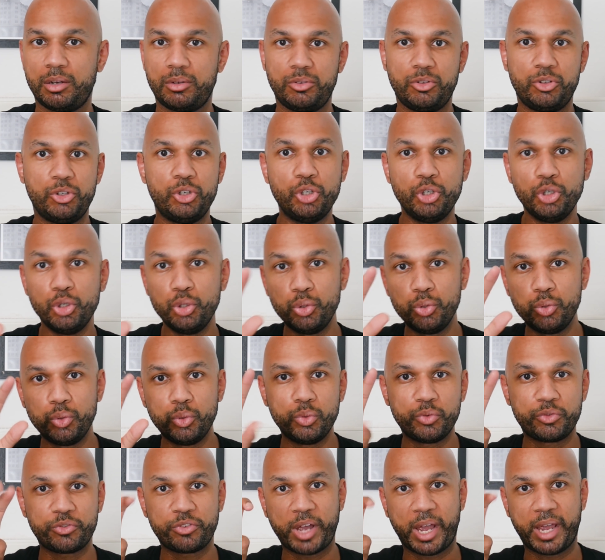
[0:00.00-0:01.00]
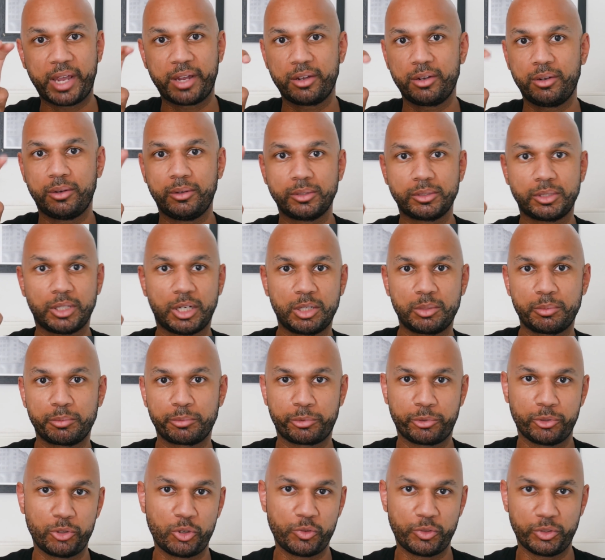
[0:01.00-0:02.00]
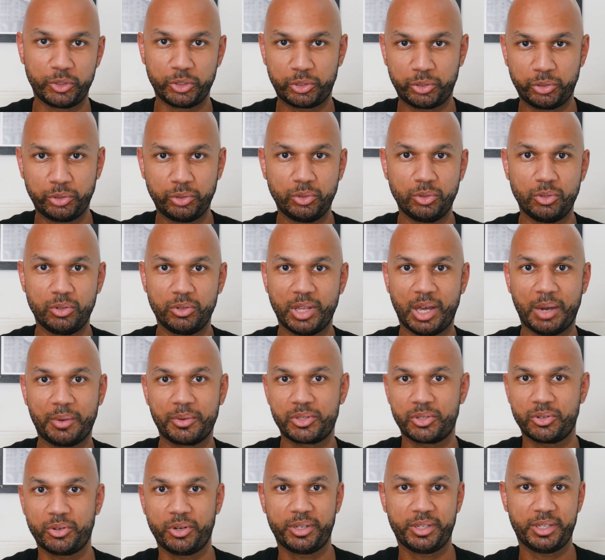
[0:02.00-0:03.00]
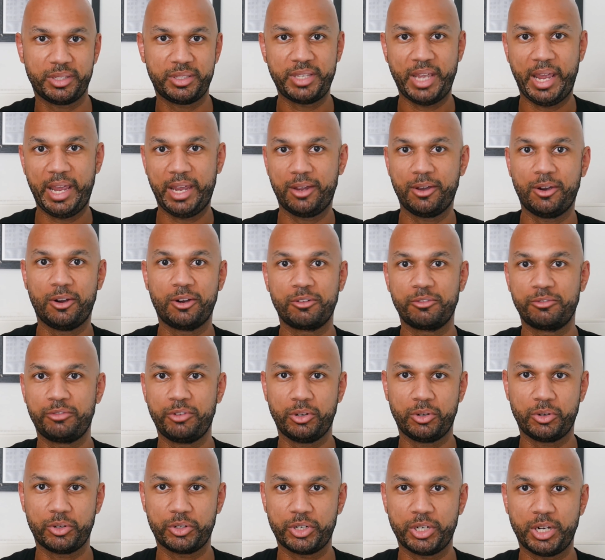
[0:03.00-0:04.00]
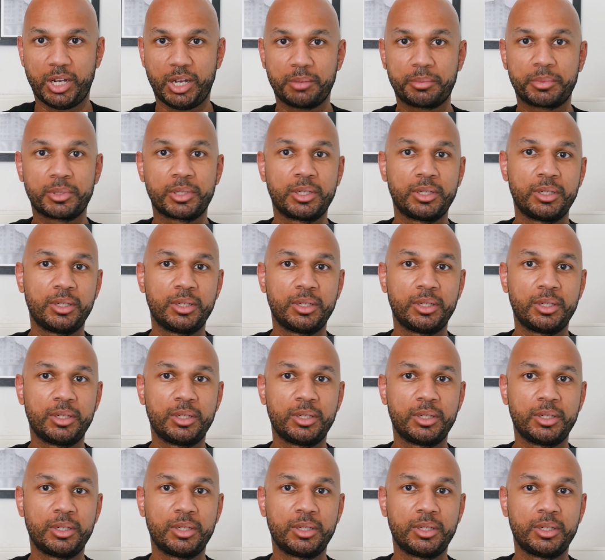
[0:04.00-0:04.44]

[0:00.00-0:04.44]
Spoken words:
newfangled, unproven tool that was going to take on Photoshop.